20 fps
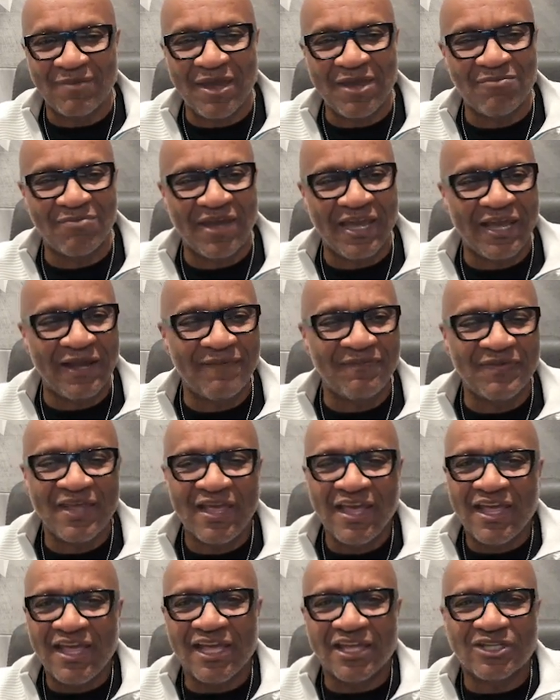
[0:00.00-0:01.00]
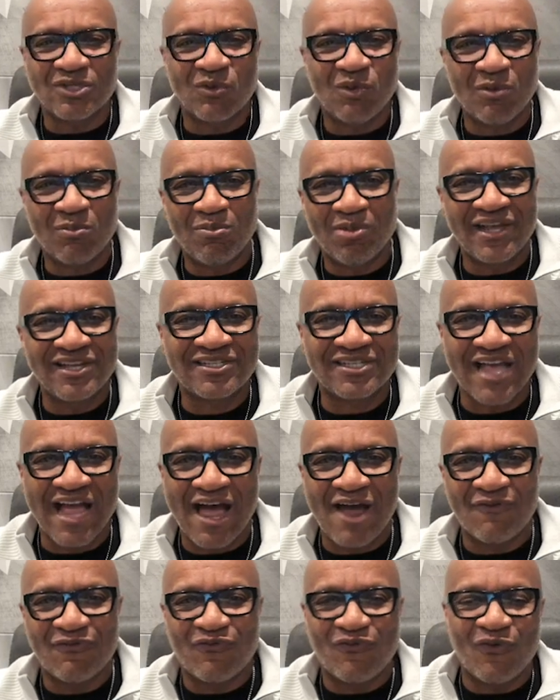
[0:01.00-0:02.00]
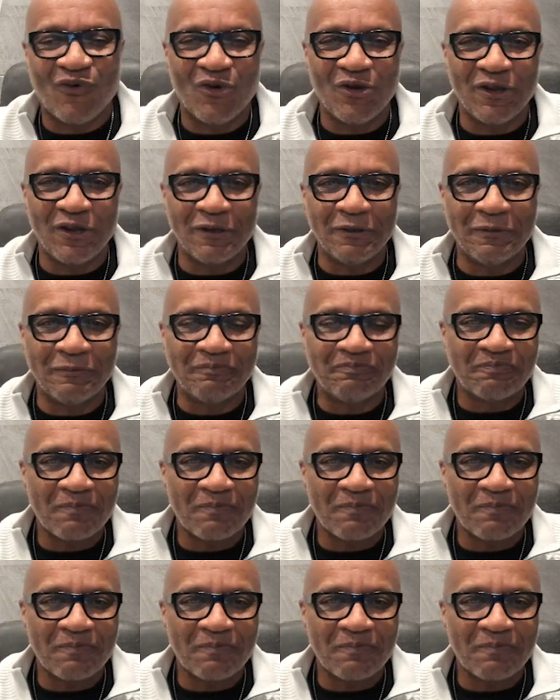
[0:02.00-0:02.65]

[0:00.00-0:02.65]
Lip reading: Amen. And so we bless God for you.